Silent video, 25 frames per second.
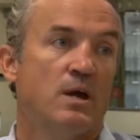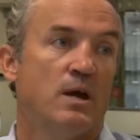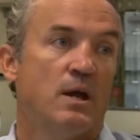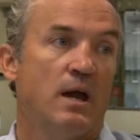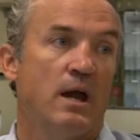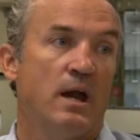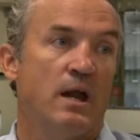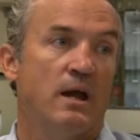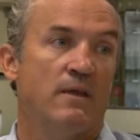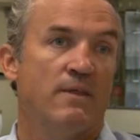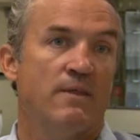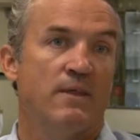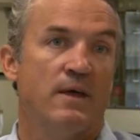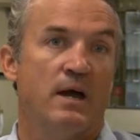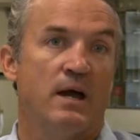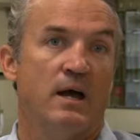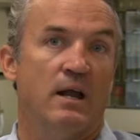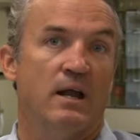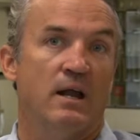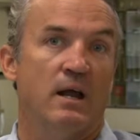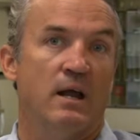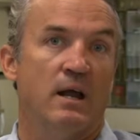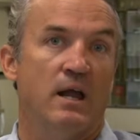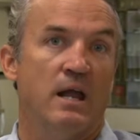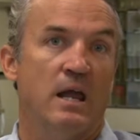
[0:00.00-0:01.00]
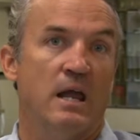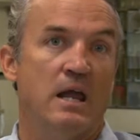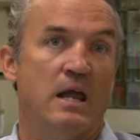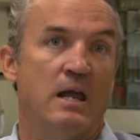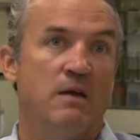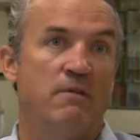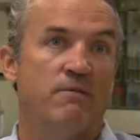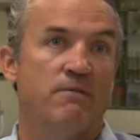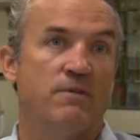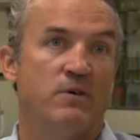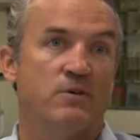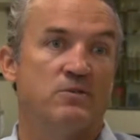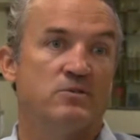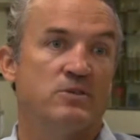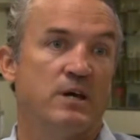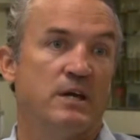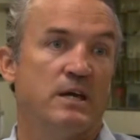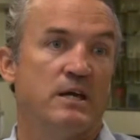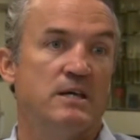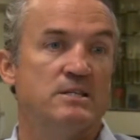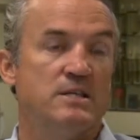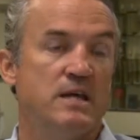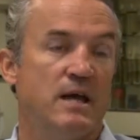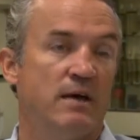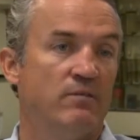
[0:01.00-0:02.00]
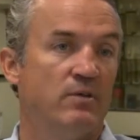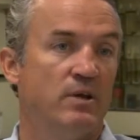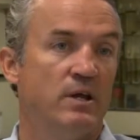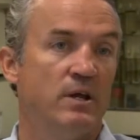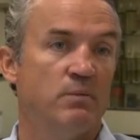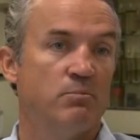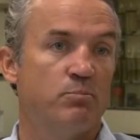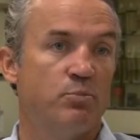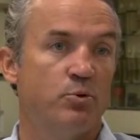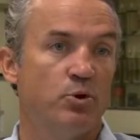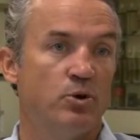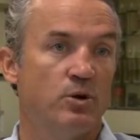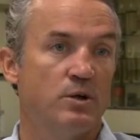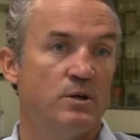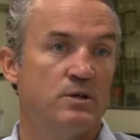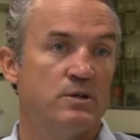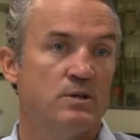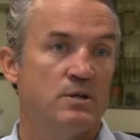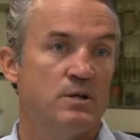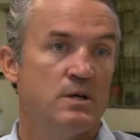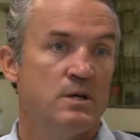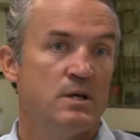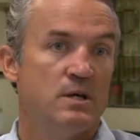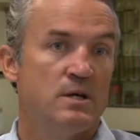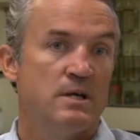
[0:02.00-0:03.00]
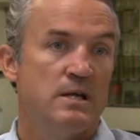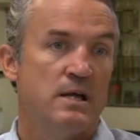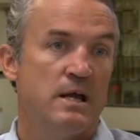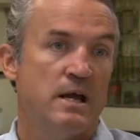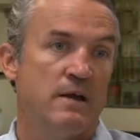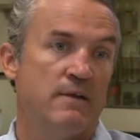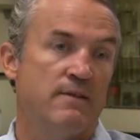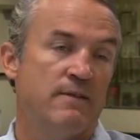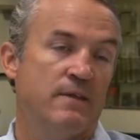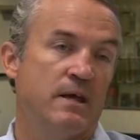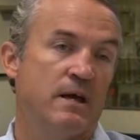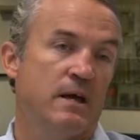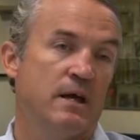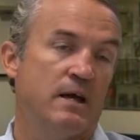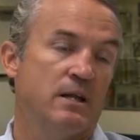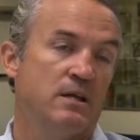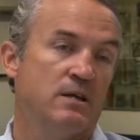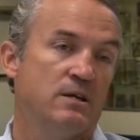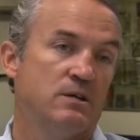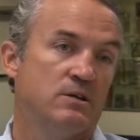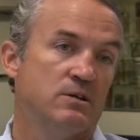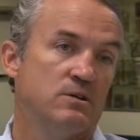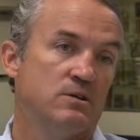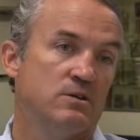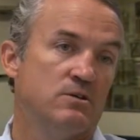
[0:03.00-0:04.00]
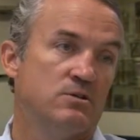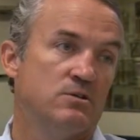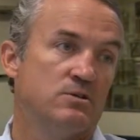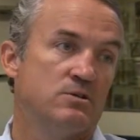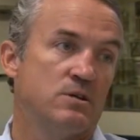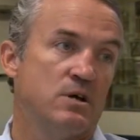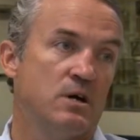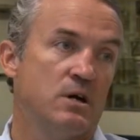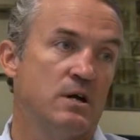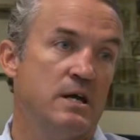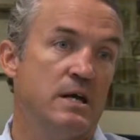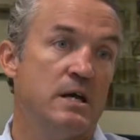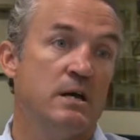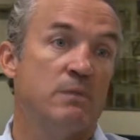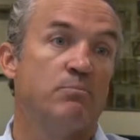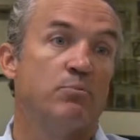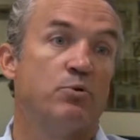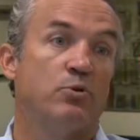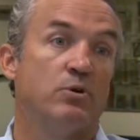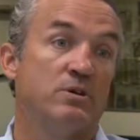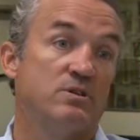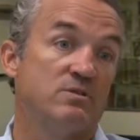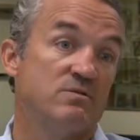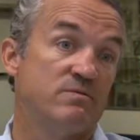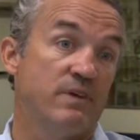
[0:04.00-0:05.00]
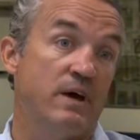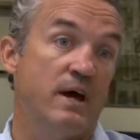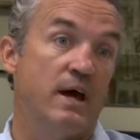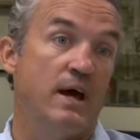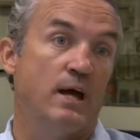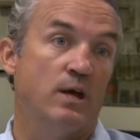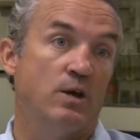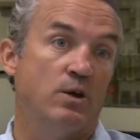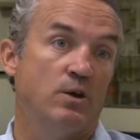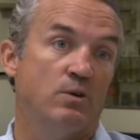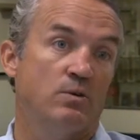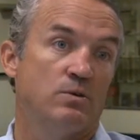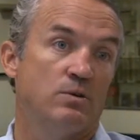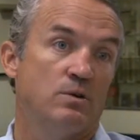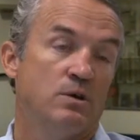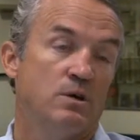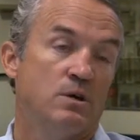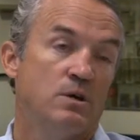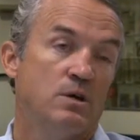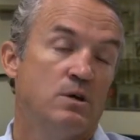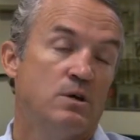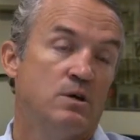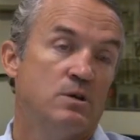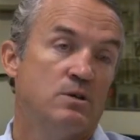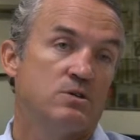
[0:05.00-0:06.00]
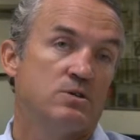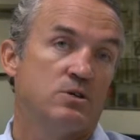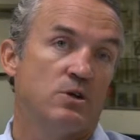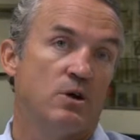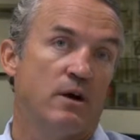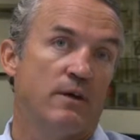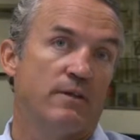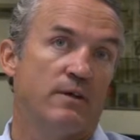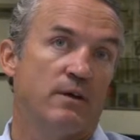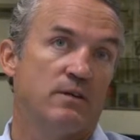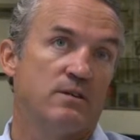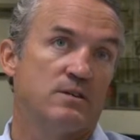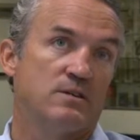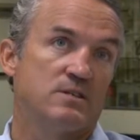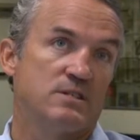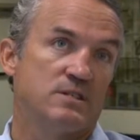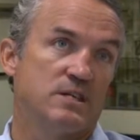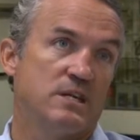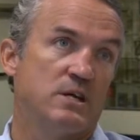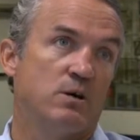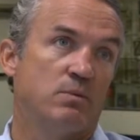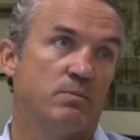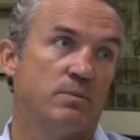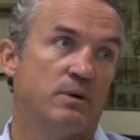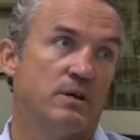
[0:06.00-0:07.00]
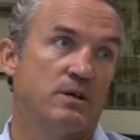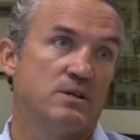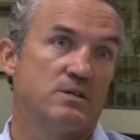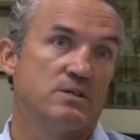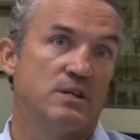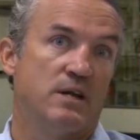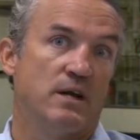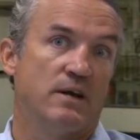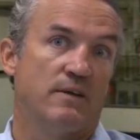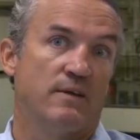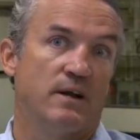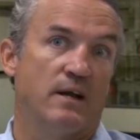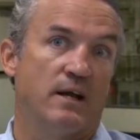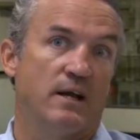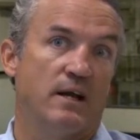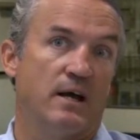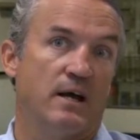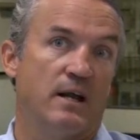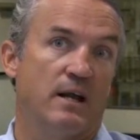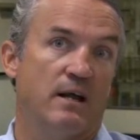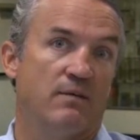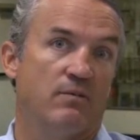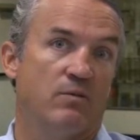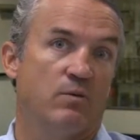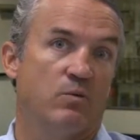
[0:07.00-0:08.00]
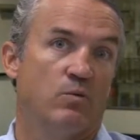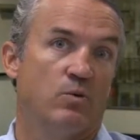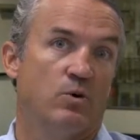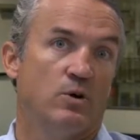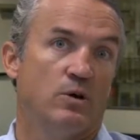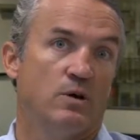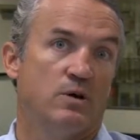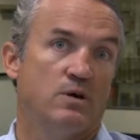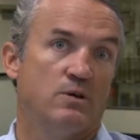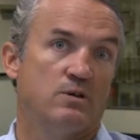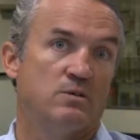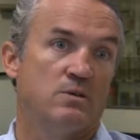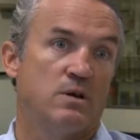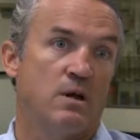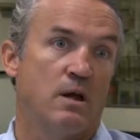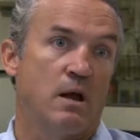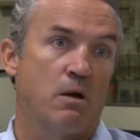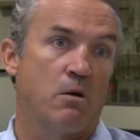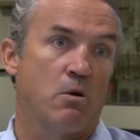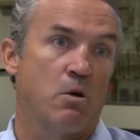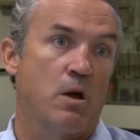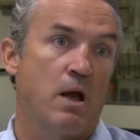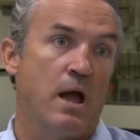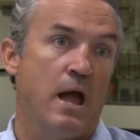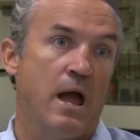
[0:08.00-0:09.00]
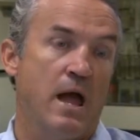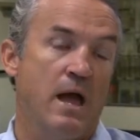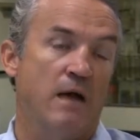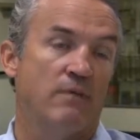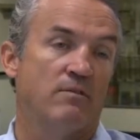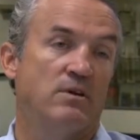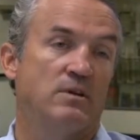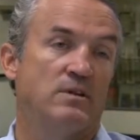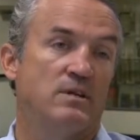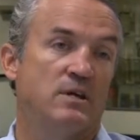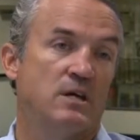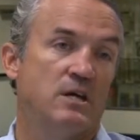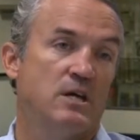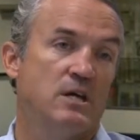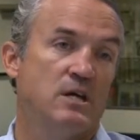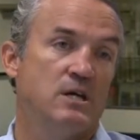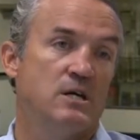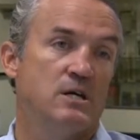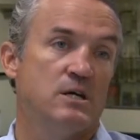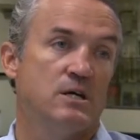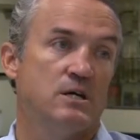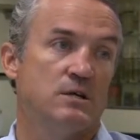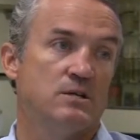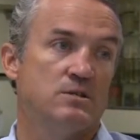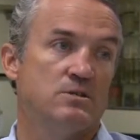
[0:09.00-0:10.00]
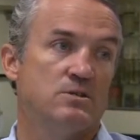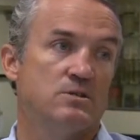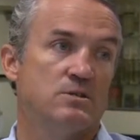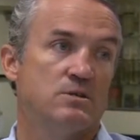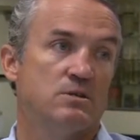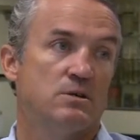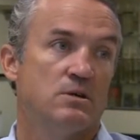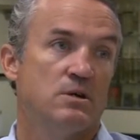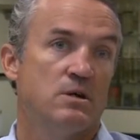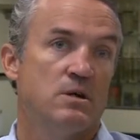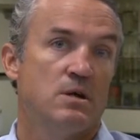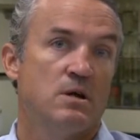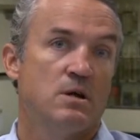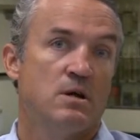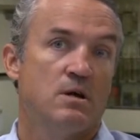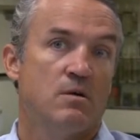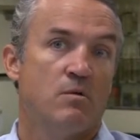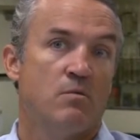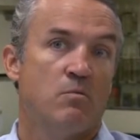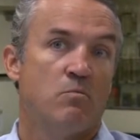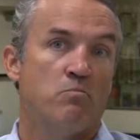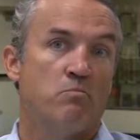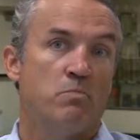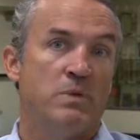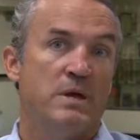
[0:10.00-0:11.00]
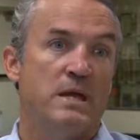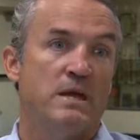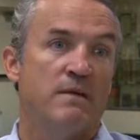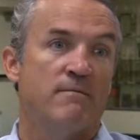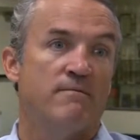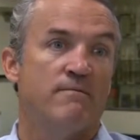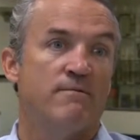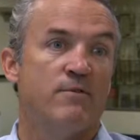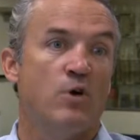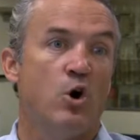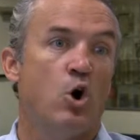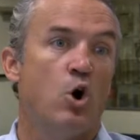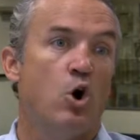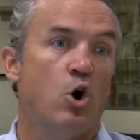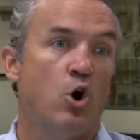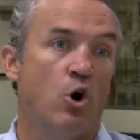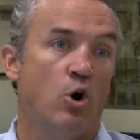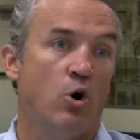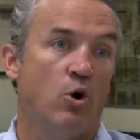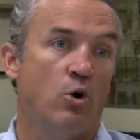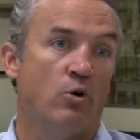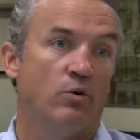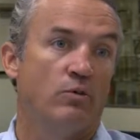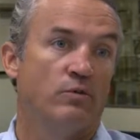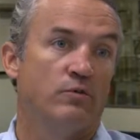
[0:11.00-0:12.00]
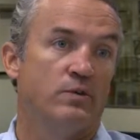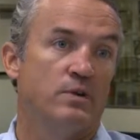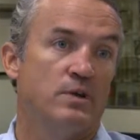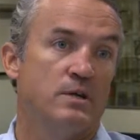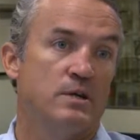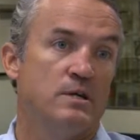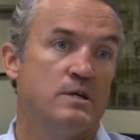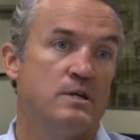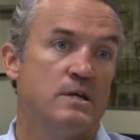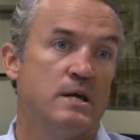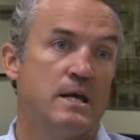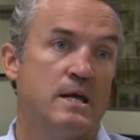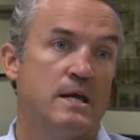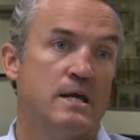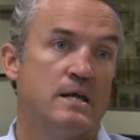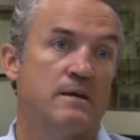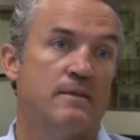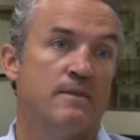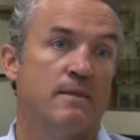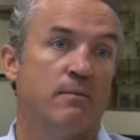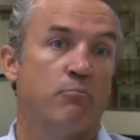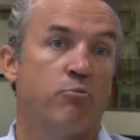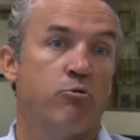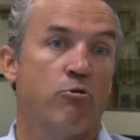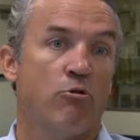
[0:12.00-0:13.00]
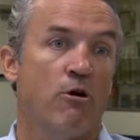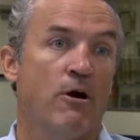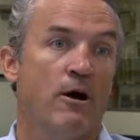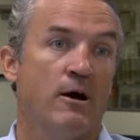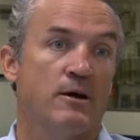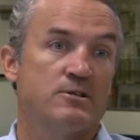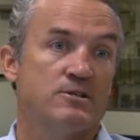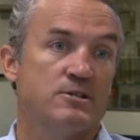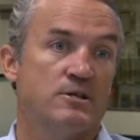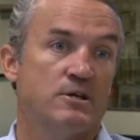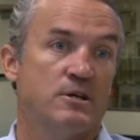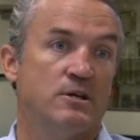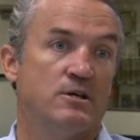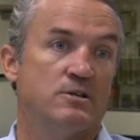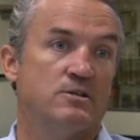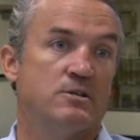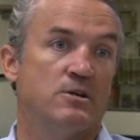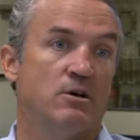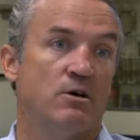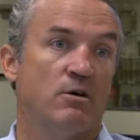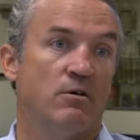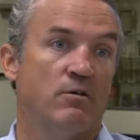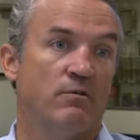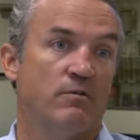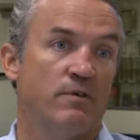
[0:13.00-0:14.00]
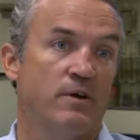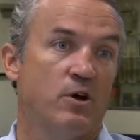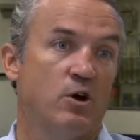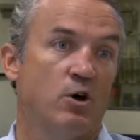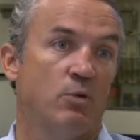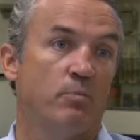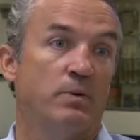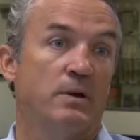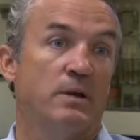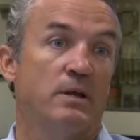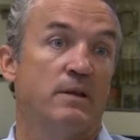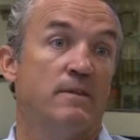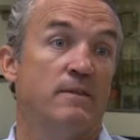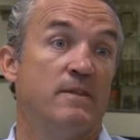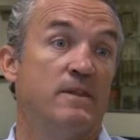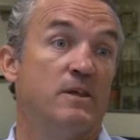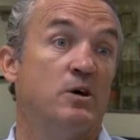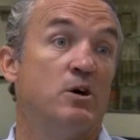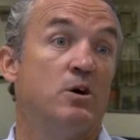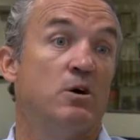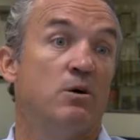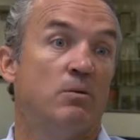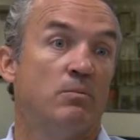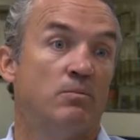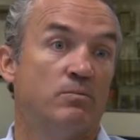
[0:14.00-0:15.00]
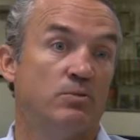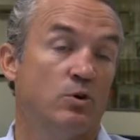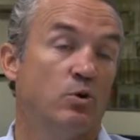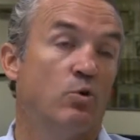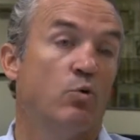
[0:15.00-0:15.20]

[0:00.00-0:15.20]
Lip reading: and that he feels like he's having input and that his input is valued. So I think the single biggest thing that I got out of it was having the kids be involved in the process of helping them to